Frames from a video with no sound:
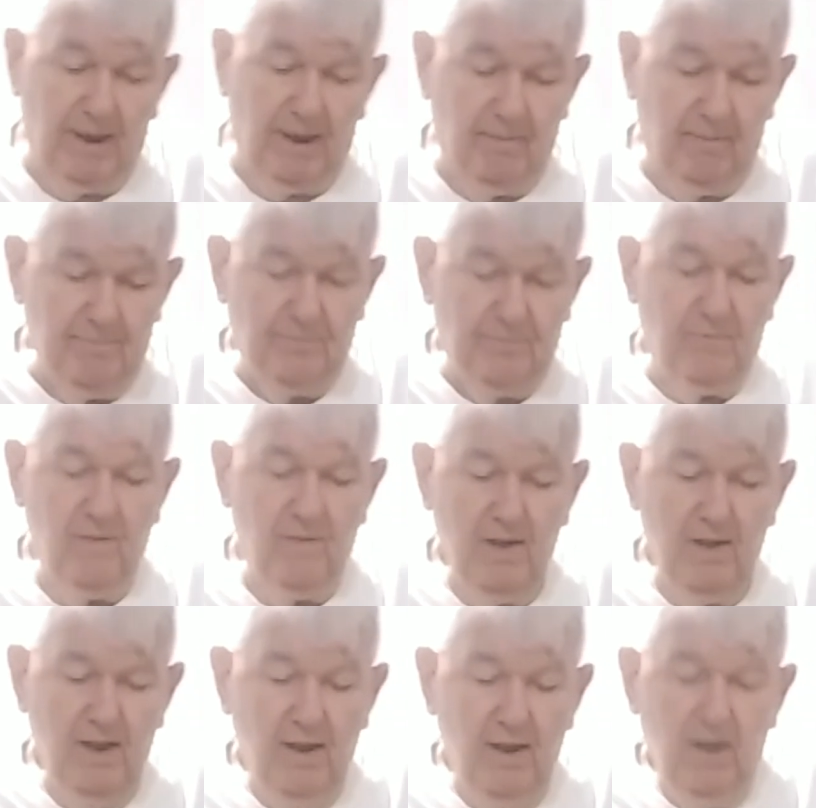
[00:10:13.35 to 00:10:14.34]
it up.
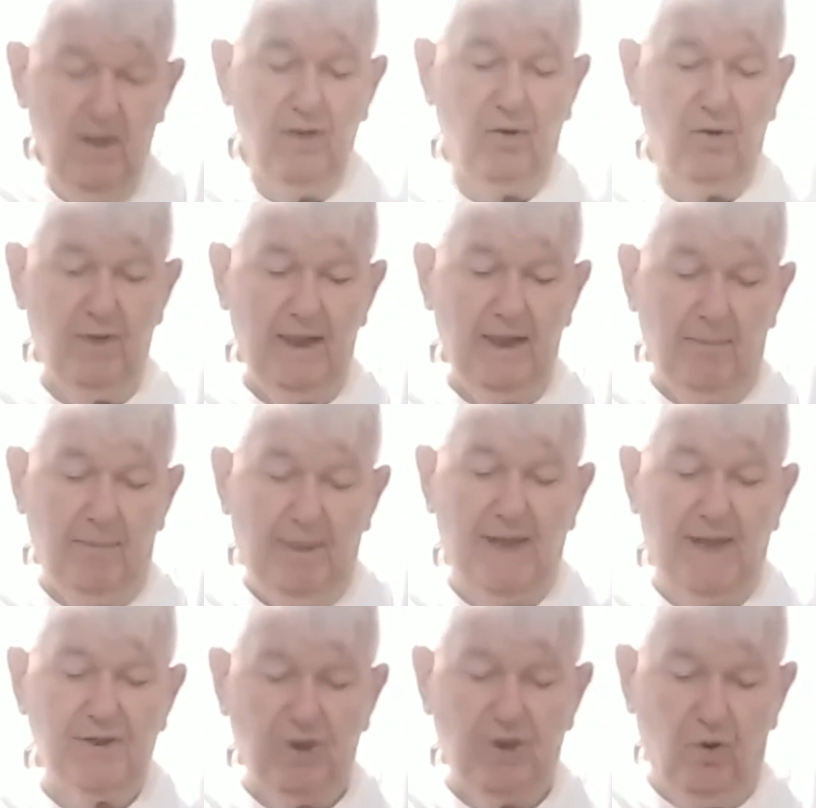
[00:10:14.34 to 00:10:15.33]
Already got
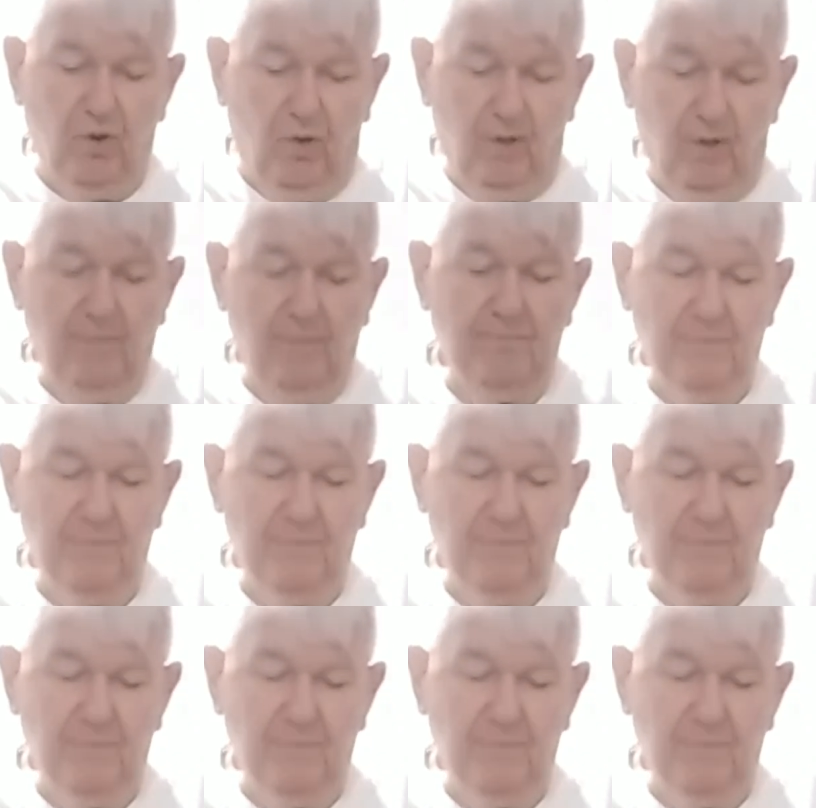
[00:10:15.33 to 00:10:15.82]
past the core.